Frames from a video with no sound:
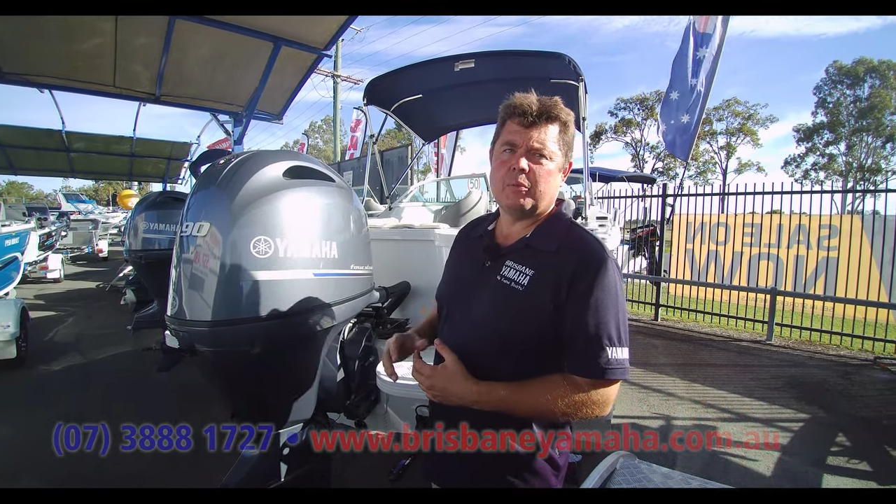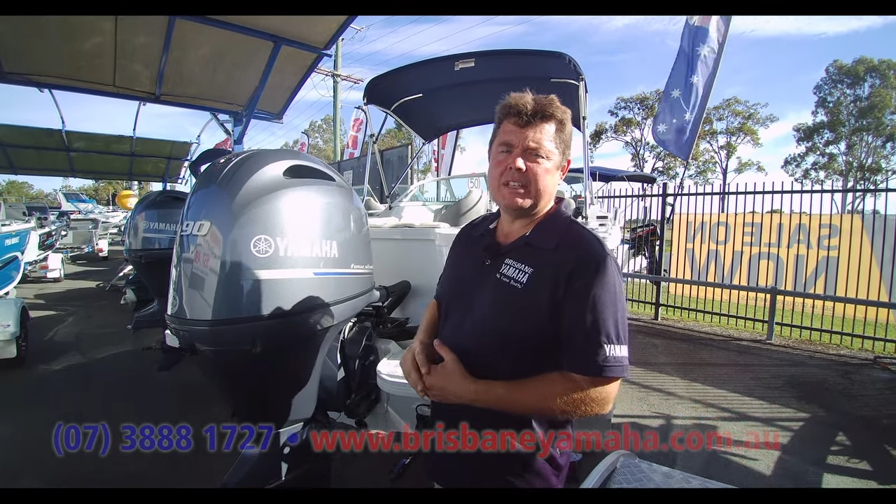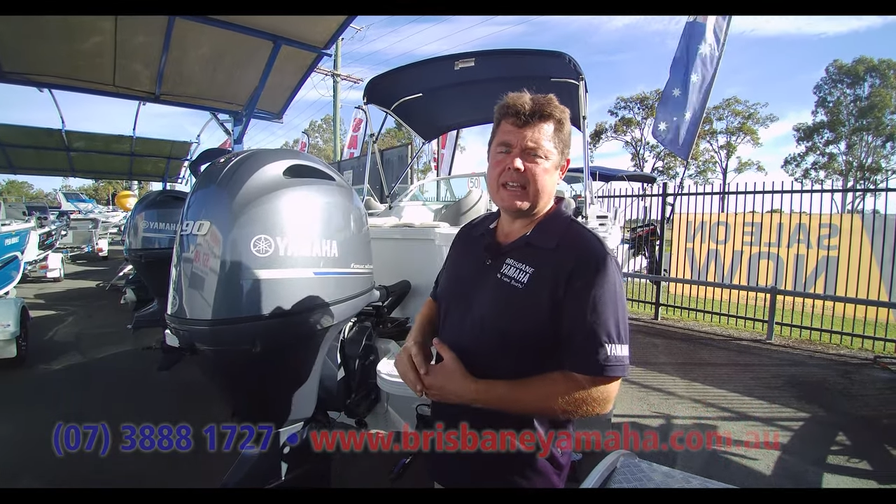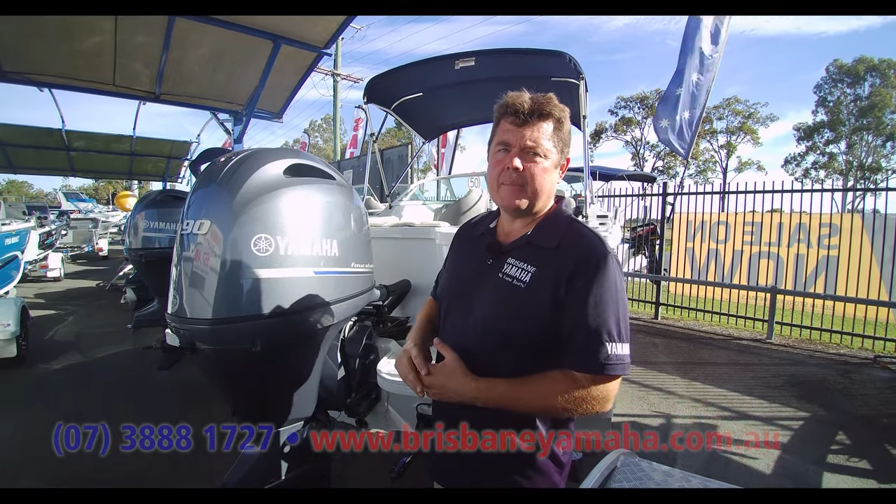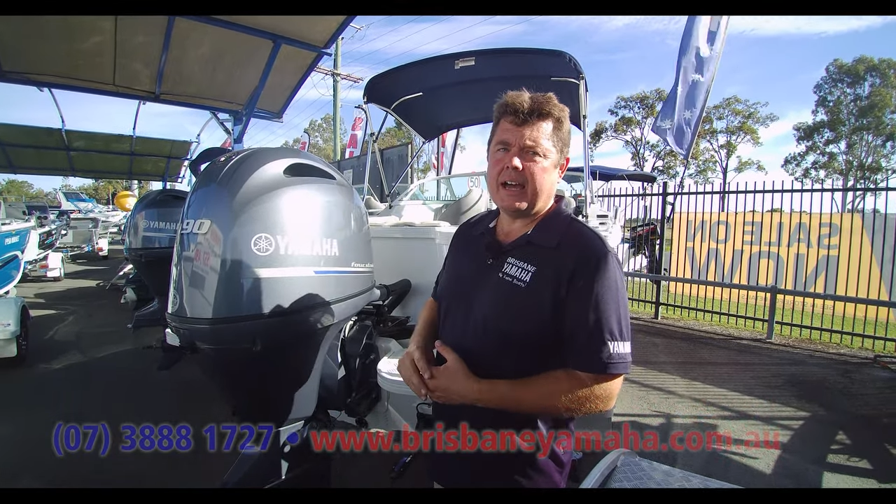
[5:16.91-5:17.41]

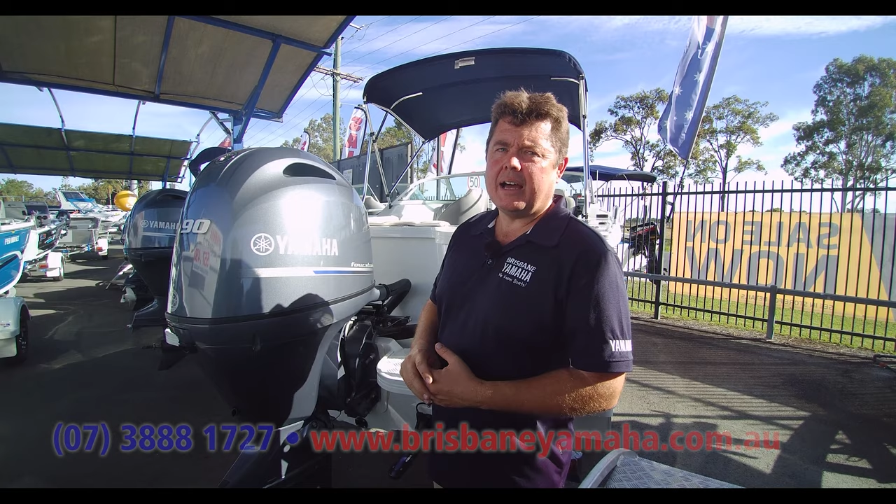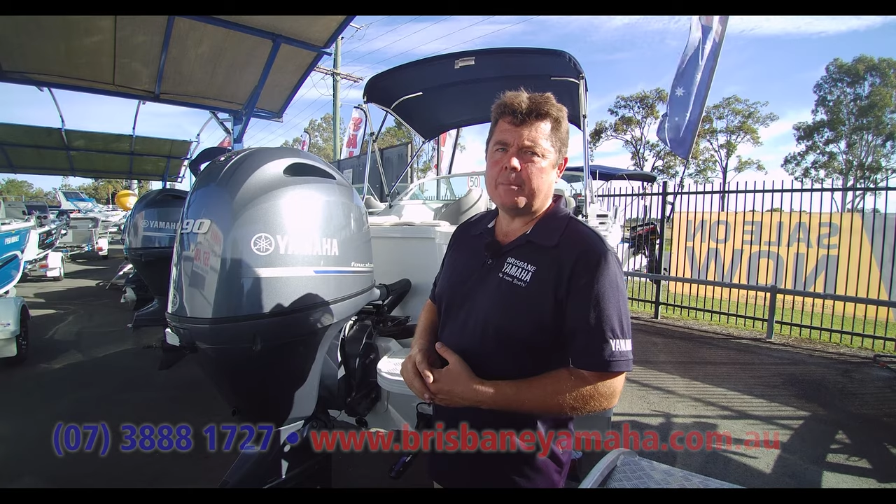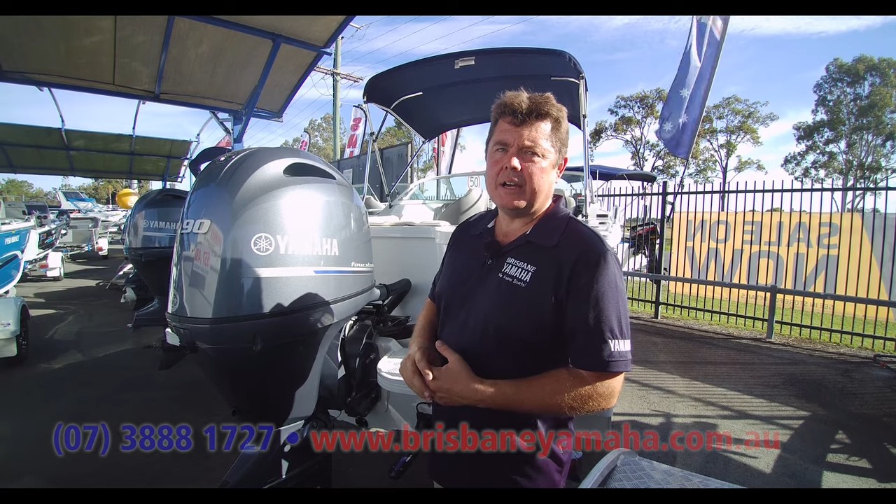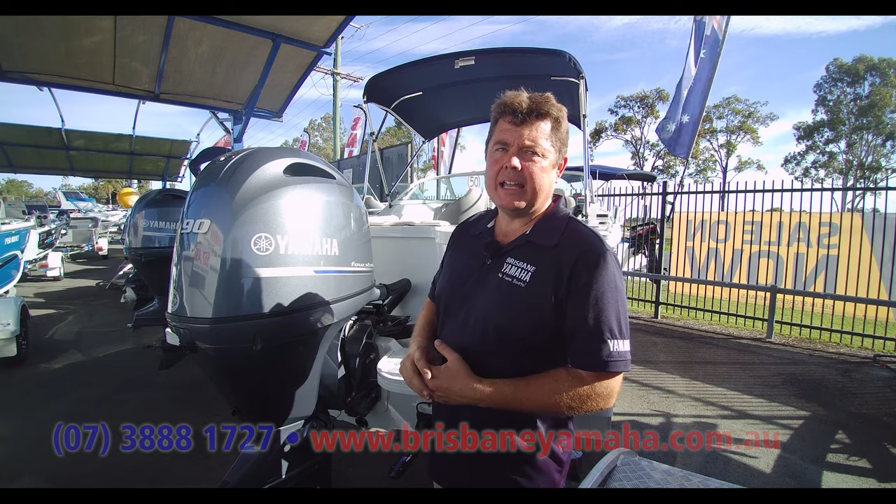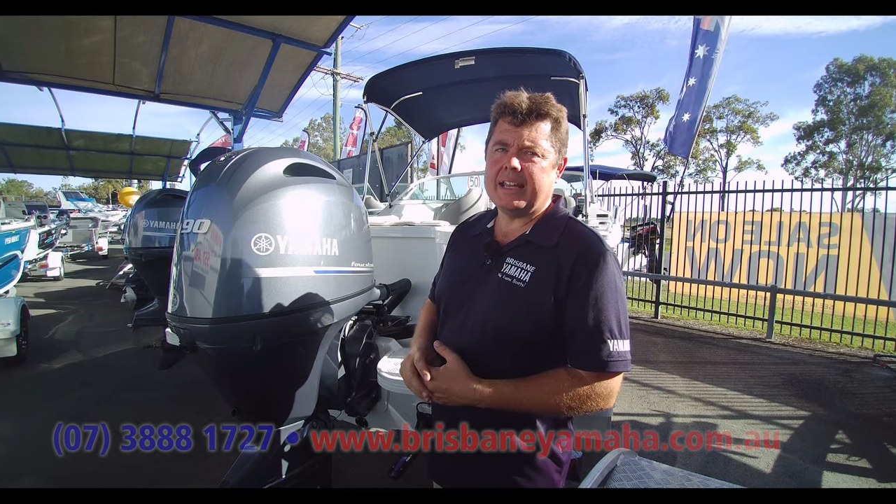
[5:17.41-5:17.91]
When
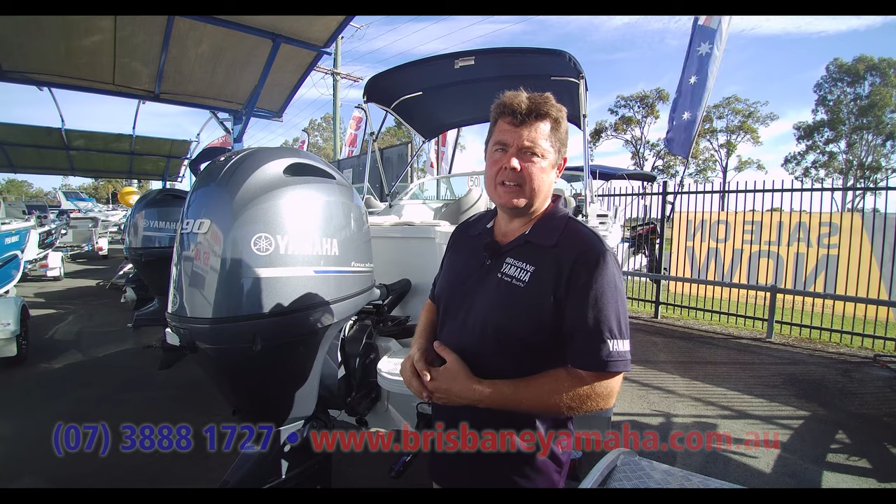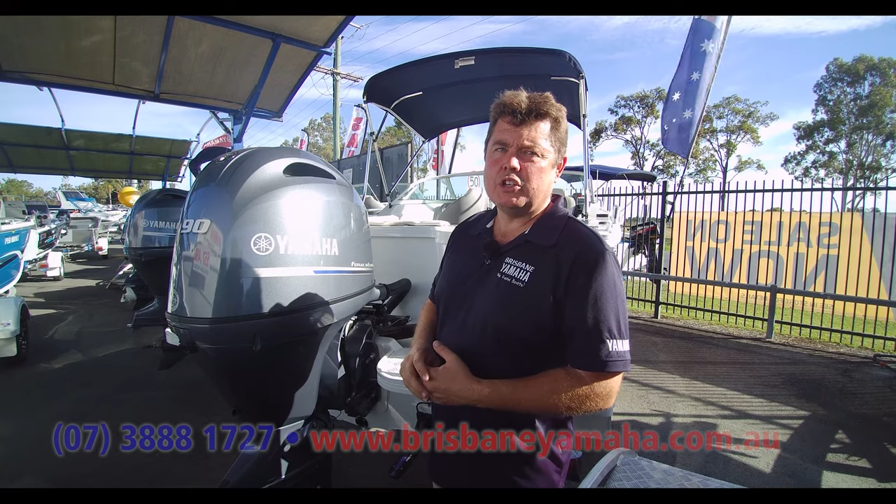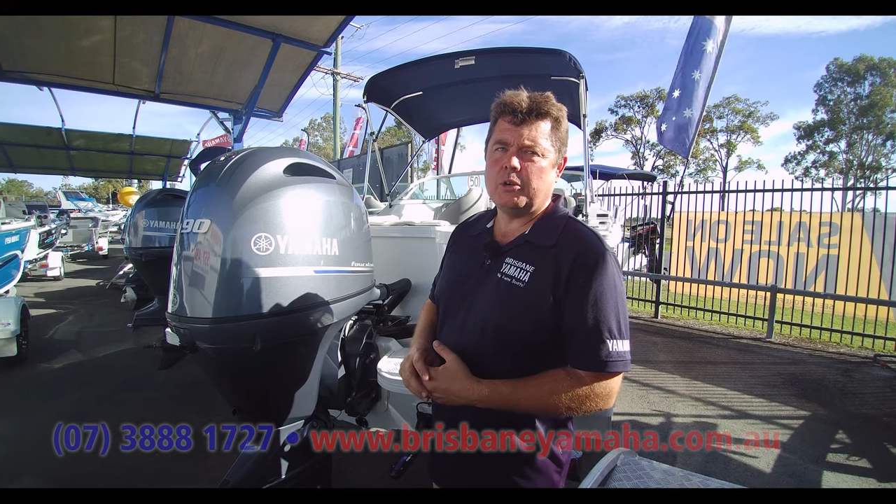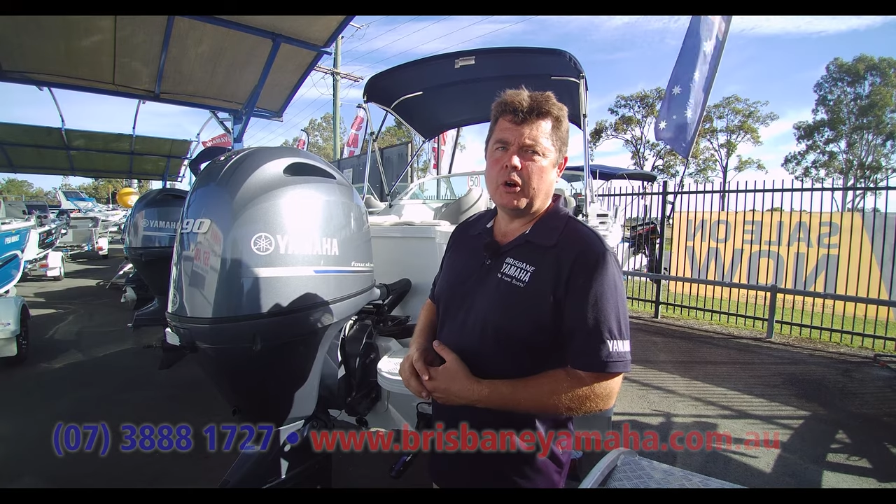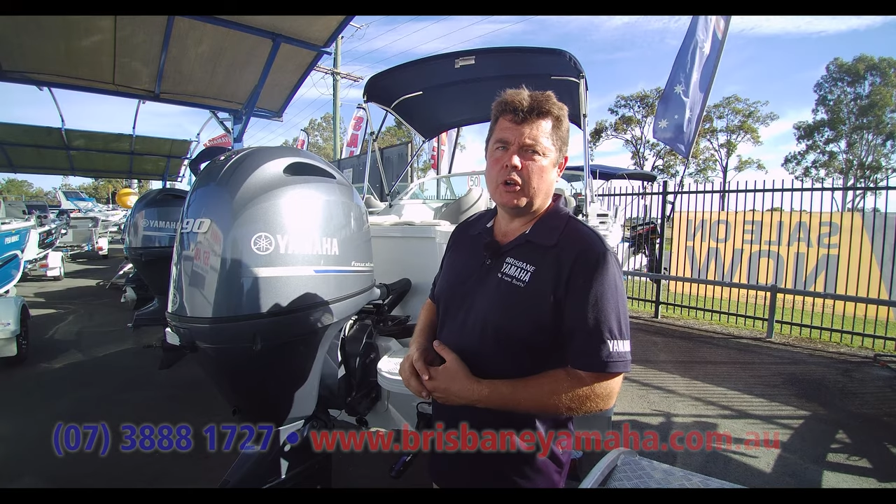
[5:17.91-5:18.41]
Yamaha bring out a
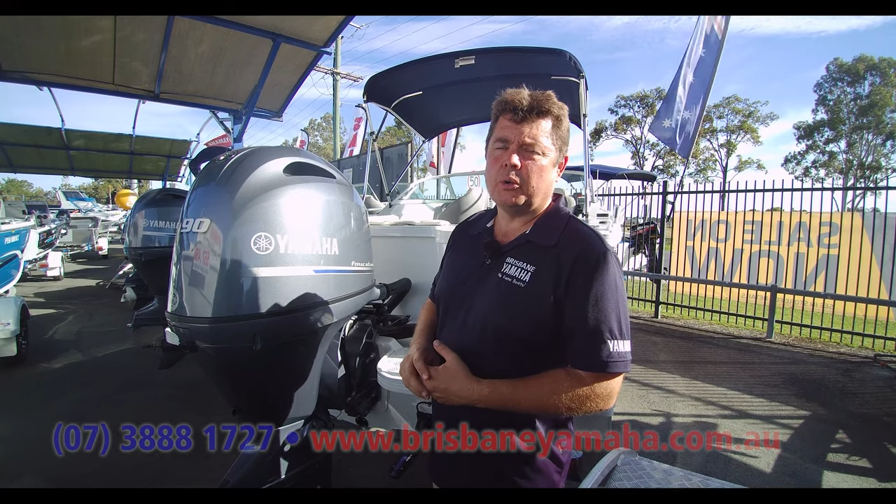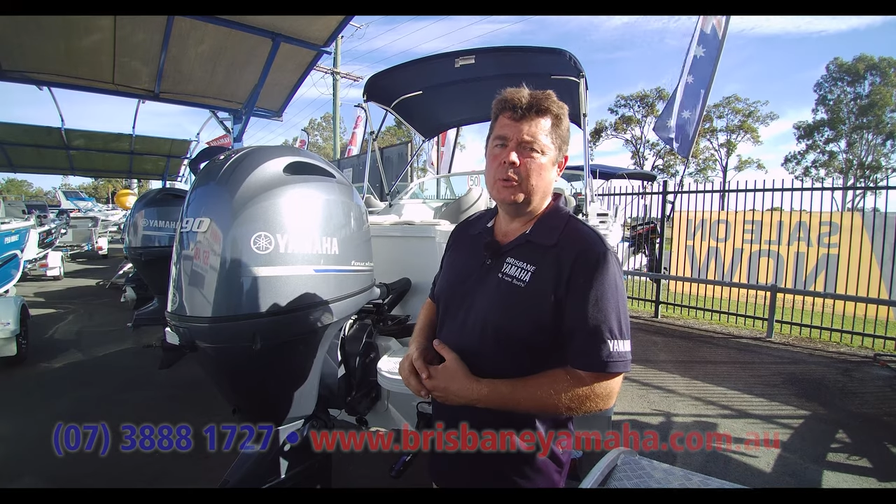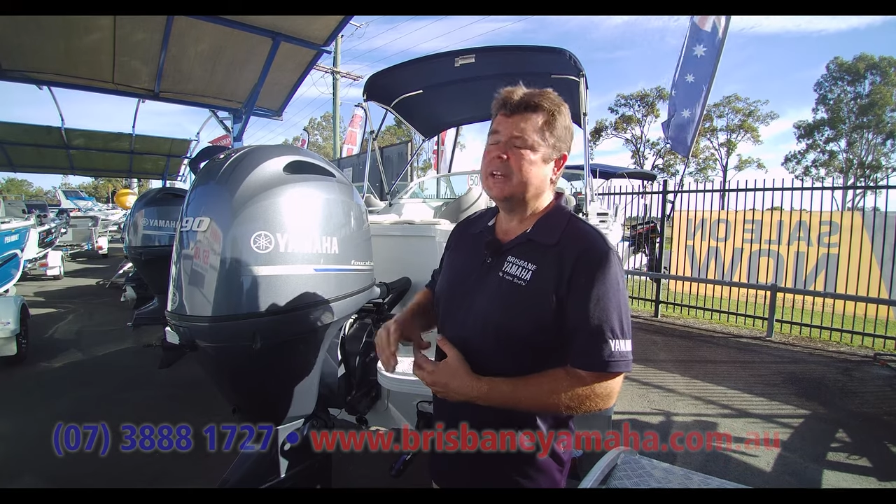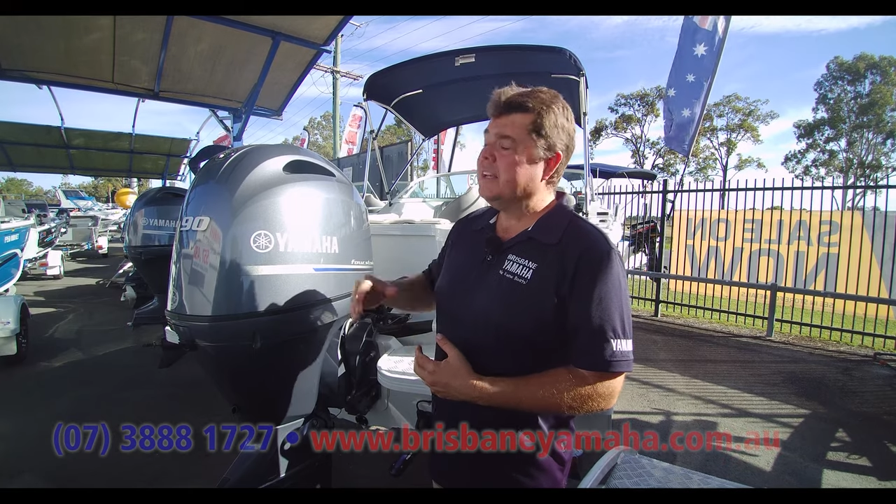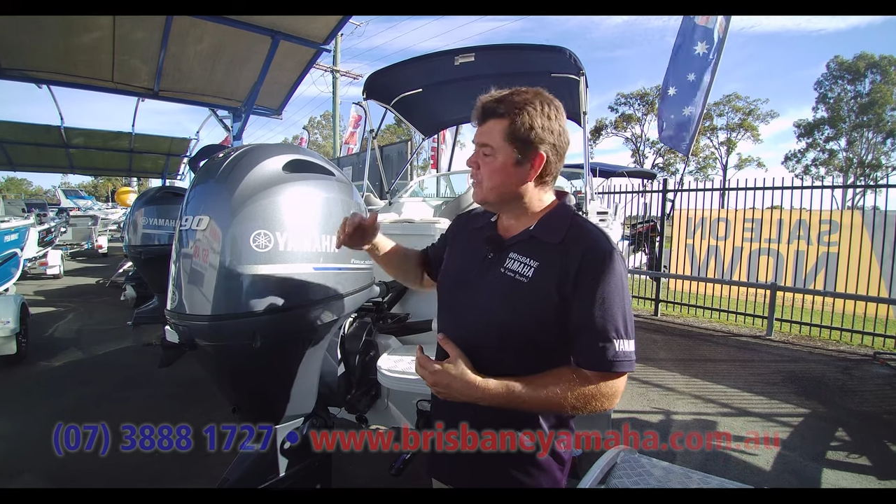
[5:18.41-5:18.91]
new model,